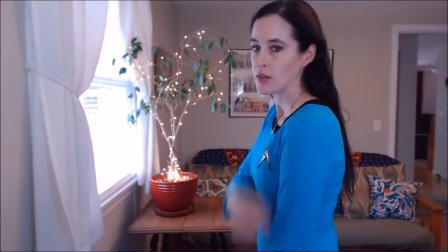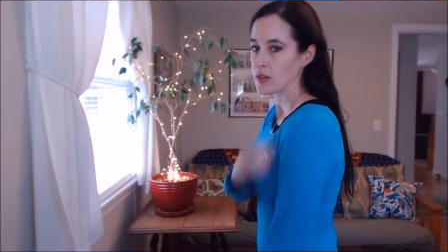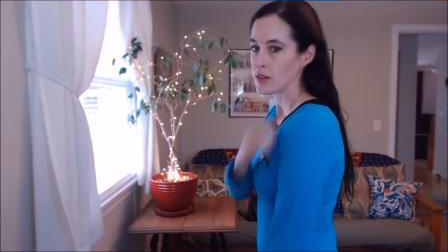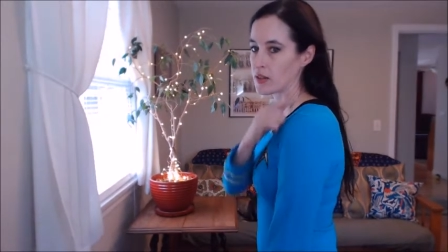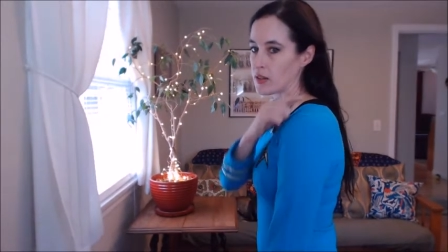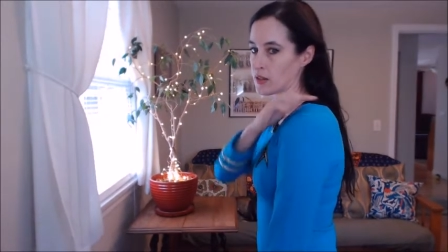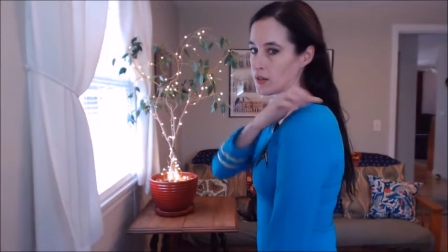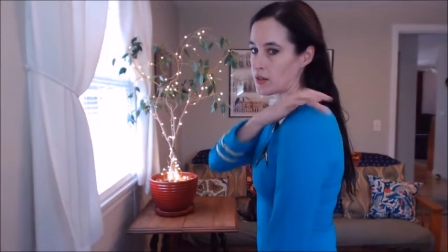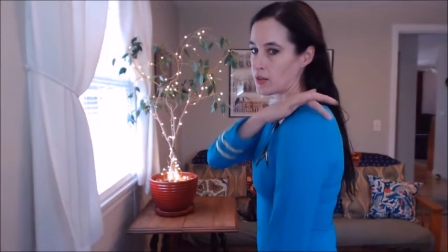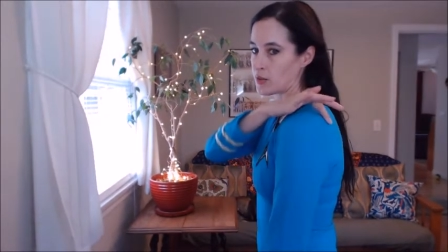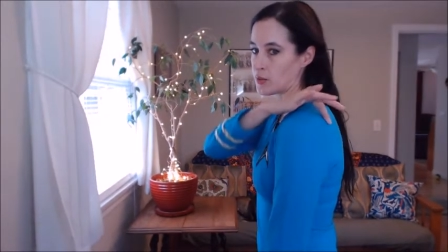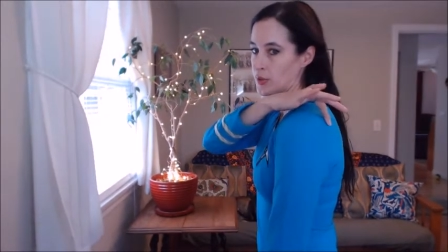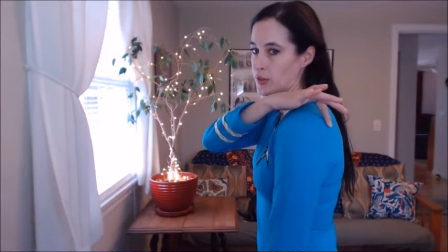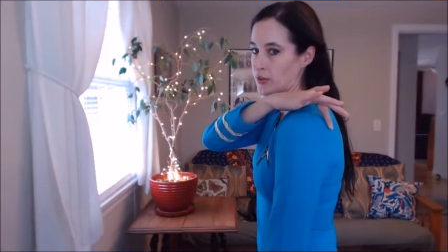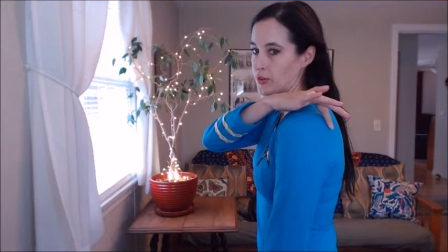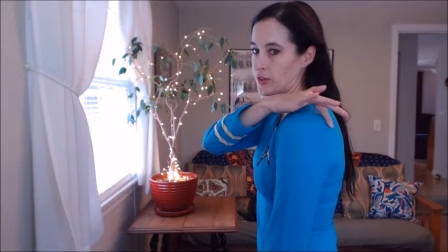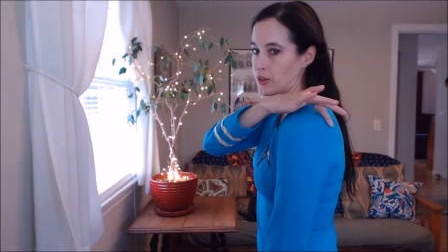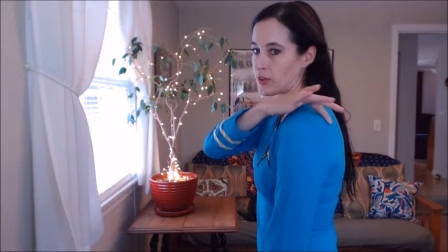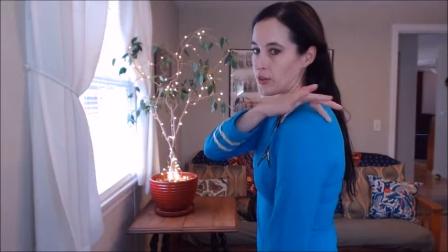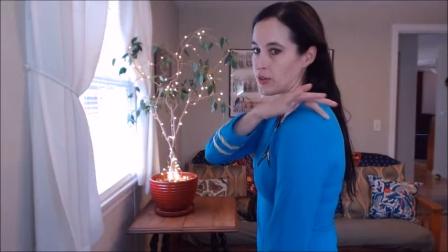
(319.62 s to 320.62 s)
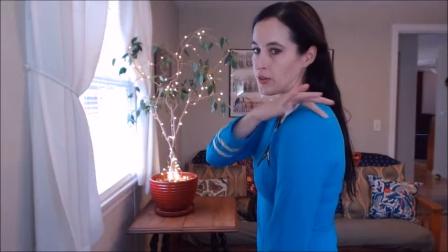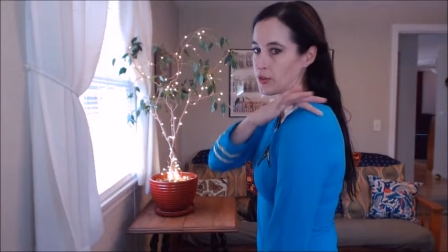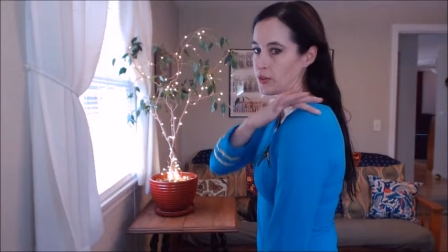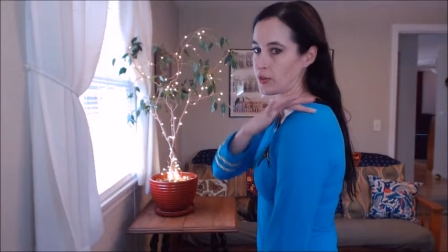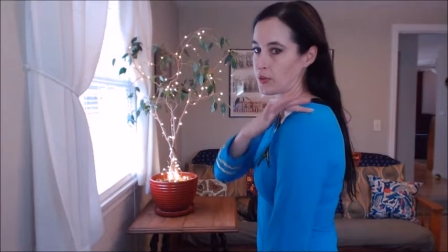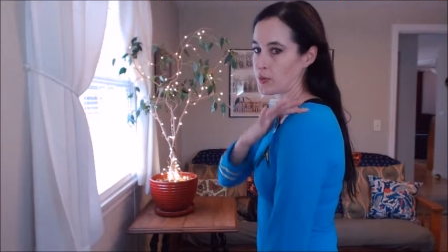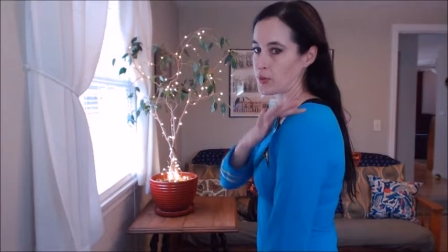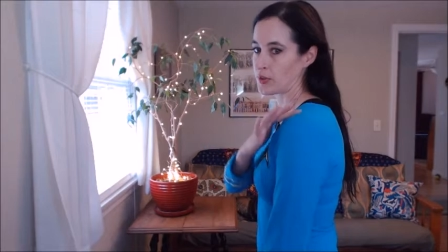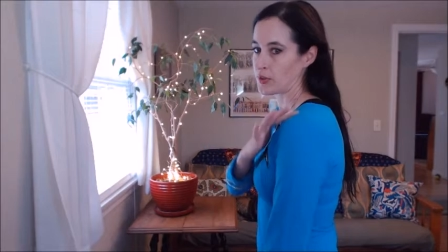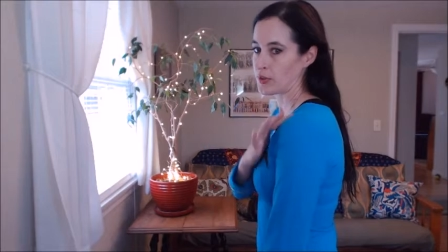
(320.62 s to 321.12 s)
It, there was not
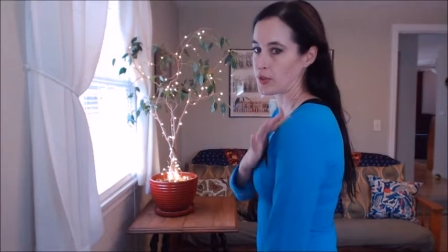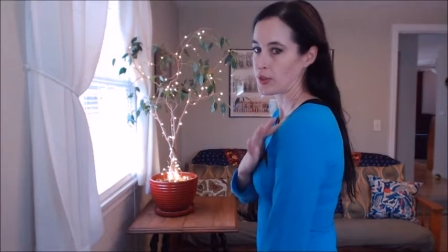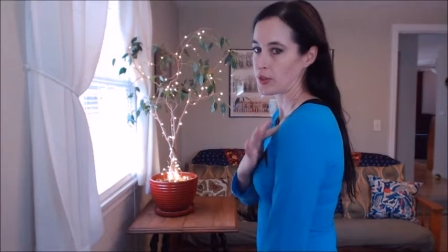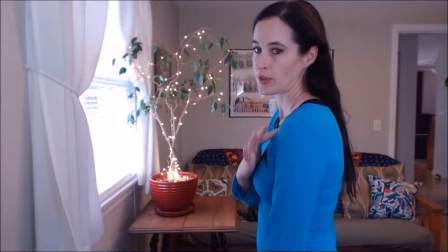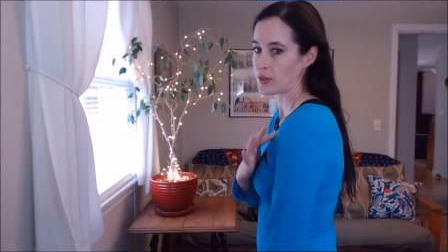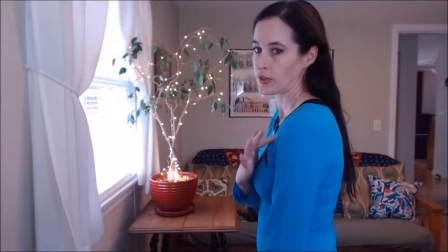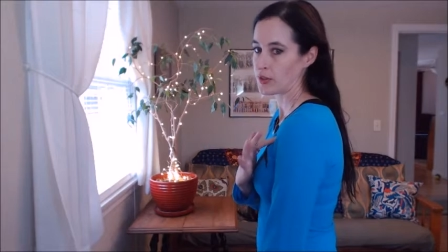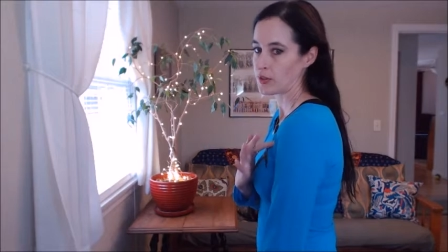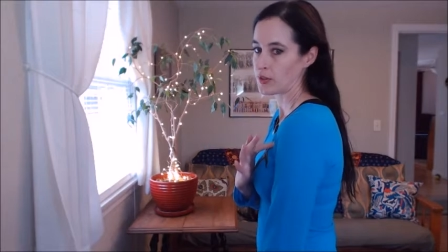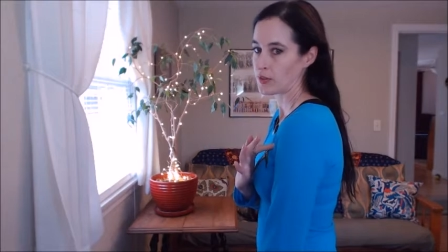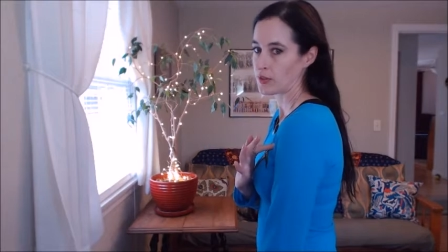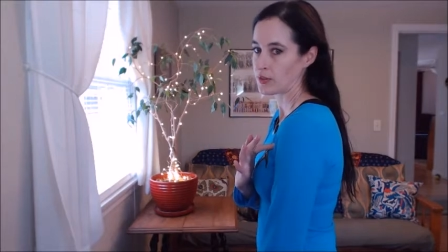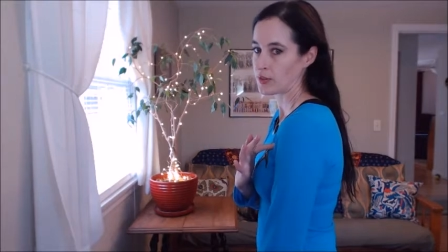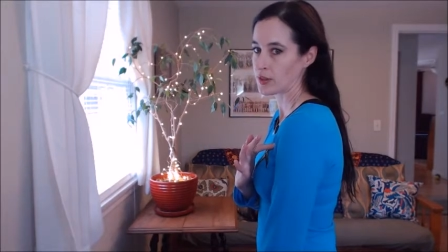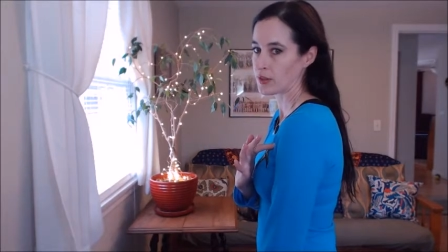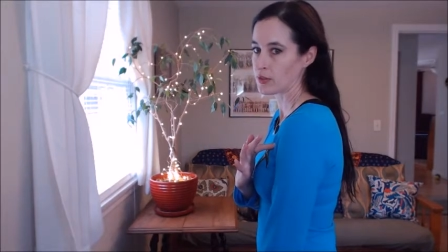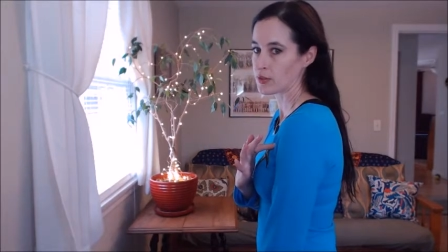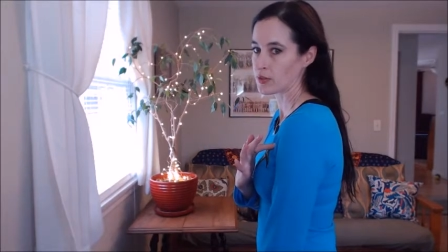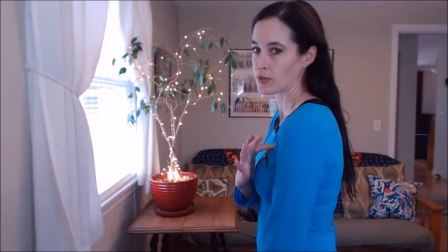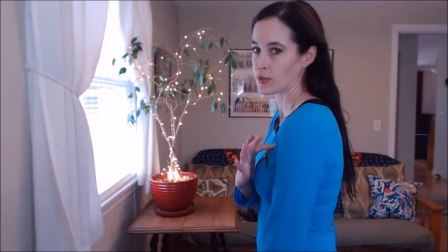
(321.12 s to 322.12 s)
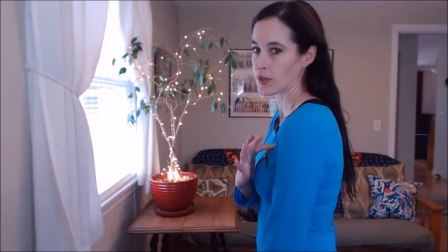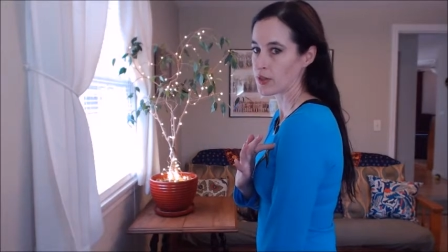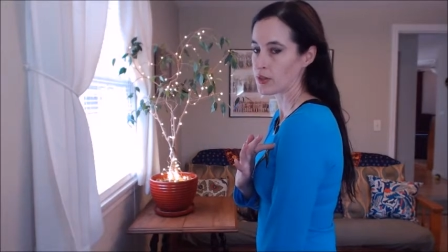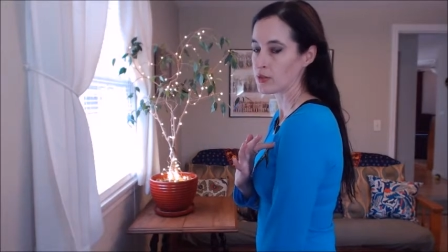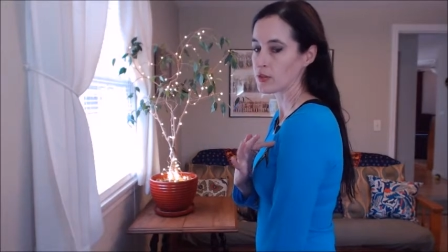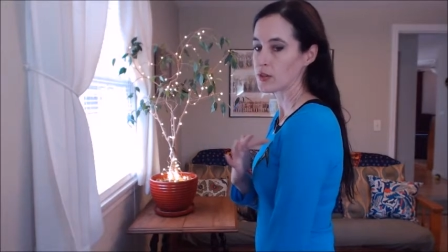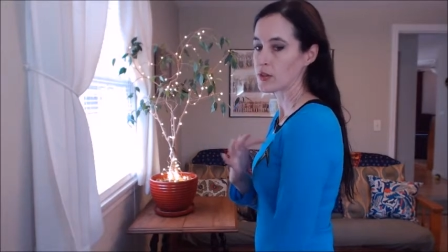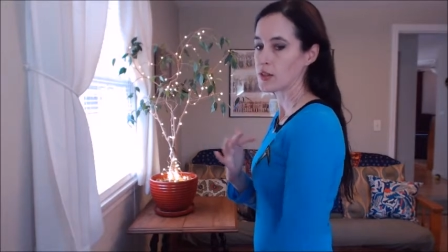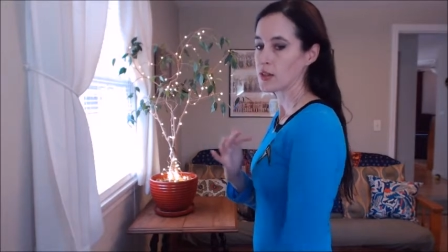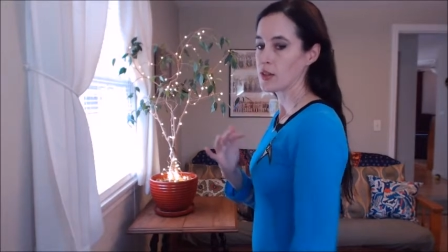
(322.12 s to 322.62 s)
this one here that goes around.